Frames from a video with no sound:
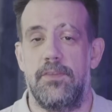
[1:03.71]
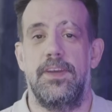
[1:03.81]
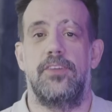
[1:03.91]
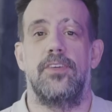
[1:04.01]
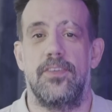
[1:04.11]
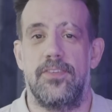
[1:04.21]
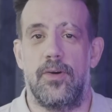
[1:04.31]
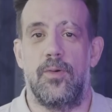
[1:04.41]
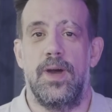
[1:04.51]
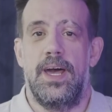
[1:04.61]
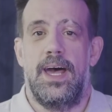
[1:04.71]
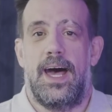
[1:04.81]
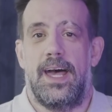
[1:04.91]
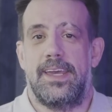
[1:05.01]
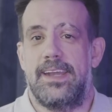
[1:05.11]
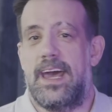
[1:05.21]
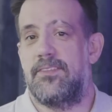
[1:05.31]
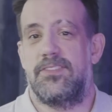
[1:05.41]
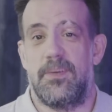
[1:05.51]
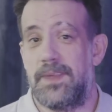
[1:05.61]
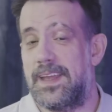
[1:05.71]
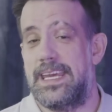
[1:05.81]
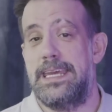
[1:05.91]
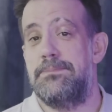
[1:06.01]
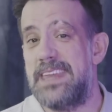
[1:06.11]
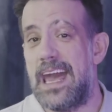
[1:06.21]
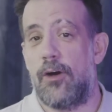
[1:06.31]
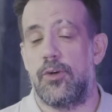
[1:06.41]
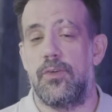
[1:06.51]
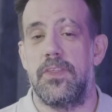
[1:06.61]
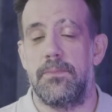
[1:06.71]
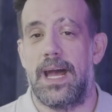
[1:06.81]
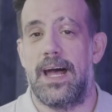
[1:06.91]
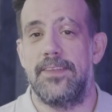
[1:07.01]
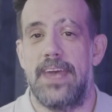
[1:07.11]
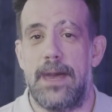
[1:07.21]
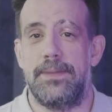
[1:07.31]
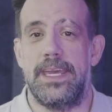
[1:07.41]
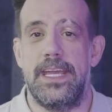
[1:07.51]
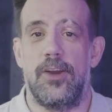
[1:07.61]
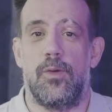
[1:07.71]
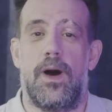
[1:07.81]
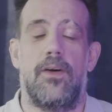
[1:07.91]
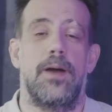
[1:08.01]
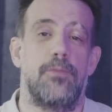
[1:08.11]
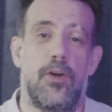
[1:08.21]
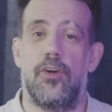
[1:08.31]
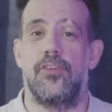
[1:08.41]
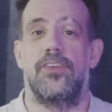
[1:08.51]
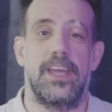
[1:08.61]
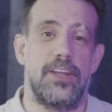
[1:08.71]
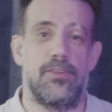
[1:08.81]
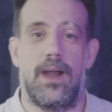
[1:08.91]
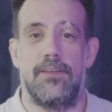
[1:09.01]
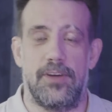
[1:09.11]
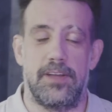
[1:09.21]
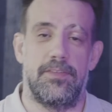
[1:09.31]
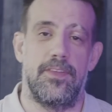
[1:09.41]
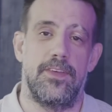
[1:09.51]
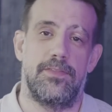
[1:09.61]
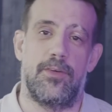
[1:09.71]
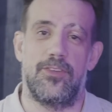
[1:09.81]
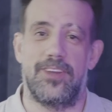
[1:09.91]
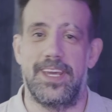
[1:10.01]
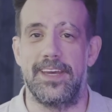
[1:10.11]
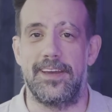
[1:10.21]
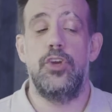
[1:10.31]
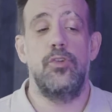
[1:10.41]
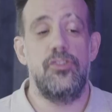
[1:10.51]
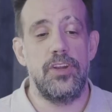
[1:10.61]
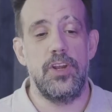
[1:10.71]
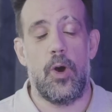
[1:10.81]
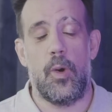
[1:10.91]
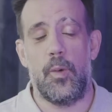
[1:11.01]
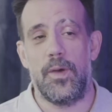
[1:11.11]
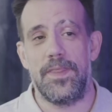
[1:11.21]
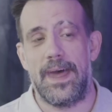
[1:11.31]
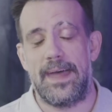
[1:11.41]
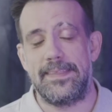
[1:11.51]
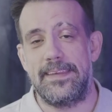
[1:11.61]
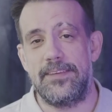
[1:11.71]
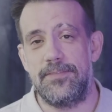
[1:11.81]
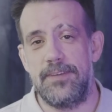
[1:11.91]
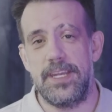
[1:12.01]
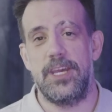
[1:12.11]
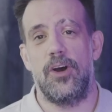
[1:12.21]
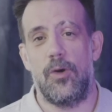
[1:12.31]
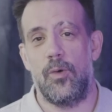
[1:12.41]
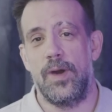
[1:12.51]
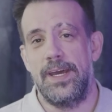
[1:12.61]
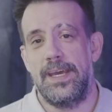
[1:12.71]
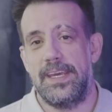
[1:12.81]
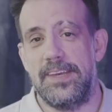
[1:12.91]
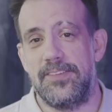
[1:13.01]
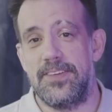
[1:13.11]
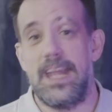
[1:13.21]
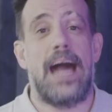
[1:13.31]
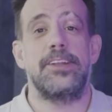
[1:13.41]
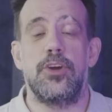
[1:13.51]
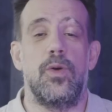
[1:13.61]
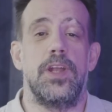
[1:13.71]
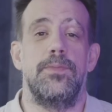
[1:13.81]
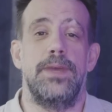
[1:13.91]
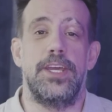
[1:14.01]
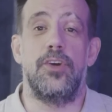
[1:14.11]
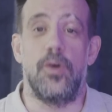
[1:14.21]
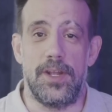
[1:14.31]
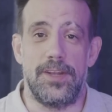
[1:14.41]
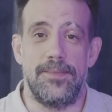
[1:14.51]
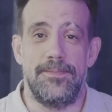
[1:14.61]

feature so I could have something to keep the algorithm gods happy here while I'm rehearsing and traveling for this first gig. You should know that this video is not going to be good.